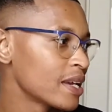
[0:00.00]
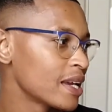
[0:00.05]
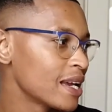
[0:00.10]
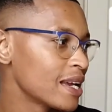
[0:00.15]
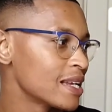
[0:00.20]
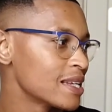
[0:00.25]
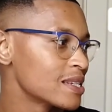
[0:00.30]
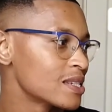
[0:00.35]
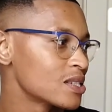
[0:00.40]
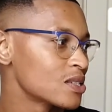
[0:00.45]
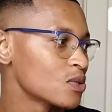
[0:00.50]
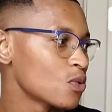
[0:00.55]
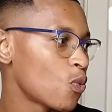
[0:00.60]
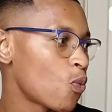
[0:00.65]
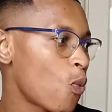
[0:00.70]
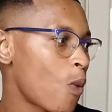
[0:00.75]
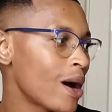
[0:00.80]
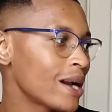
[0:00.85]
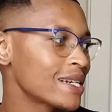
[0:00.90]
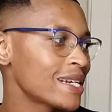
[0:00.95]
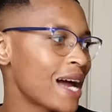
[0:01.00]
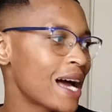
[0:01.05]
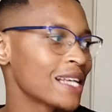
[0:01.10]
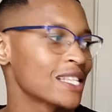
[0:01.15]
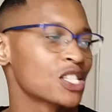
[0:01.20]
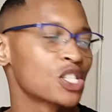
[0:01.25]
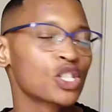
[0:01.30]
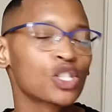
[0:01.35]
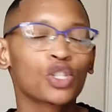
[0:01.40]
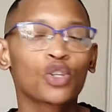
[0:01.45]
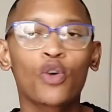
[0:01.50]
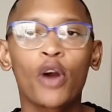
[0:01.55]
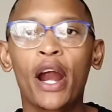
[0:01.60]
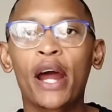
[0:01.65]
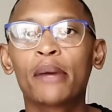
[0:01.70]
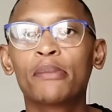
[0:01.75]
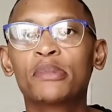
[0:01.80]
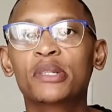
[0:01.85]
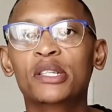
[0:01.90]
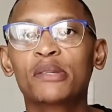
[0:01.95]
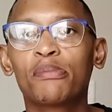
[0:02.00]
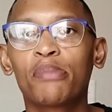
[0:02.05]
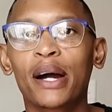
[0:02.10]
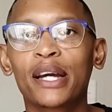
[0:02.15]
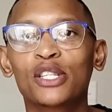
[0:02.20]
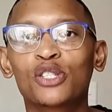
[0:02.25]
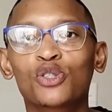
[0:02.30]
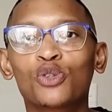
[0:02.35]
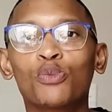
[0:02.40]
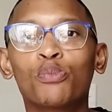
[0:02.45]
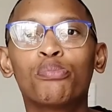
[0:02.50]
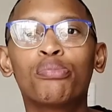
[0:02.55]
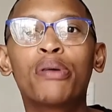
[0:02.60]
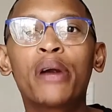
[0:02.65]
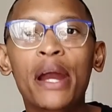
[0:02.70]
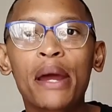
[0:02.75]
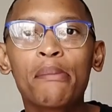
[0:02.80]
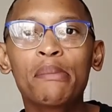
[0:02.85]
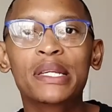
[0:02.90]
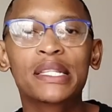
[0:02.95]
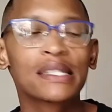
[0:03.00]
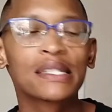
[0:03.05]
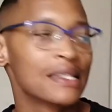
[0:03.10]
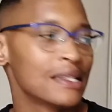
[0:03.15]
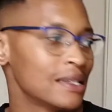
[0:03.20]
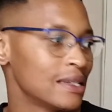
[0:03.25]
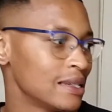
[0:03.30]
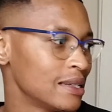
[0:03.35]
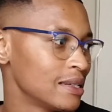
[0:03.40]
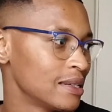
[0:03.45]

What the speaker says: is one ascribed by supremacy.